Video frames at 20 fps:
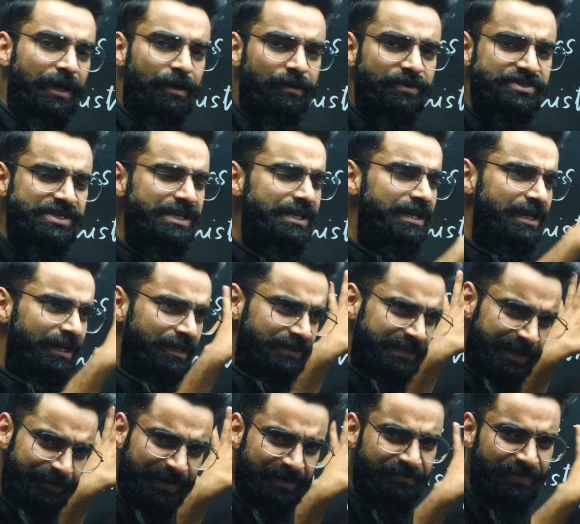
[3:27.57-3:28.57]
biology,
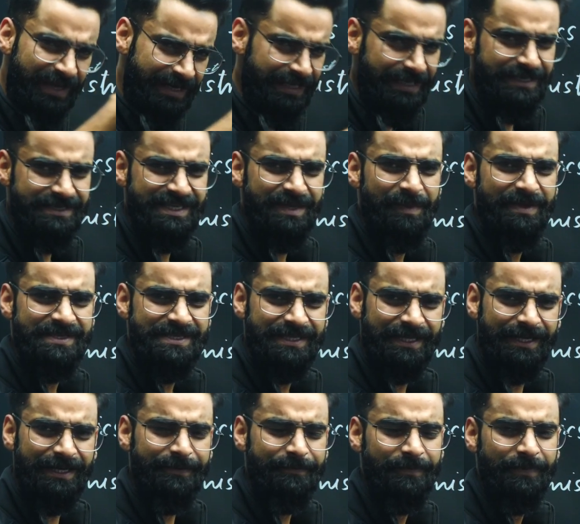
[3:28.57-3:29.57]
they were very easy
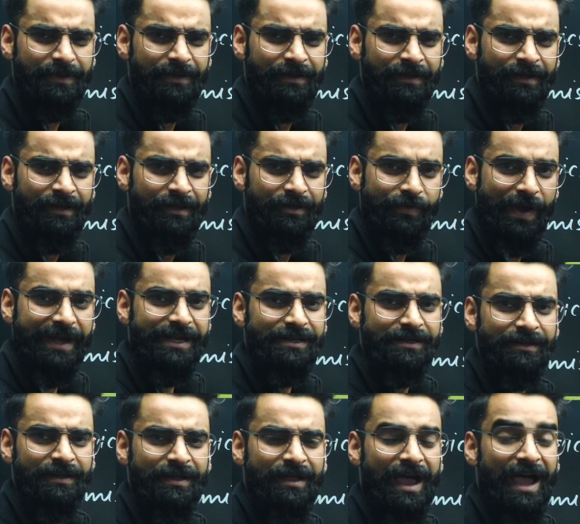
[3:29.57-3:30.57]
basically, right?